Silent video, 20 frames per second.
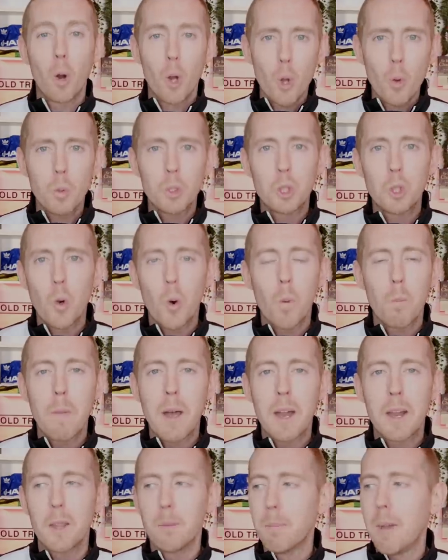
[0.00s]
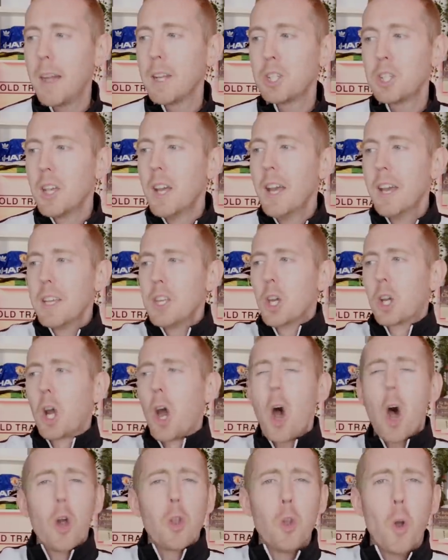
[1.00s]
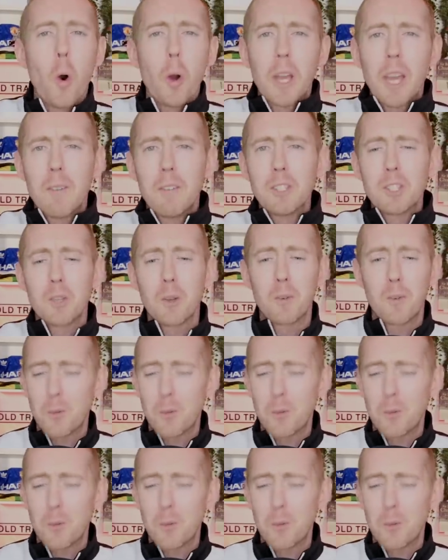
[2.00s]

Who was your man of the match? You can't not give it to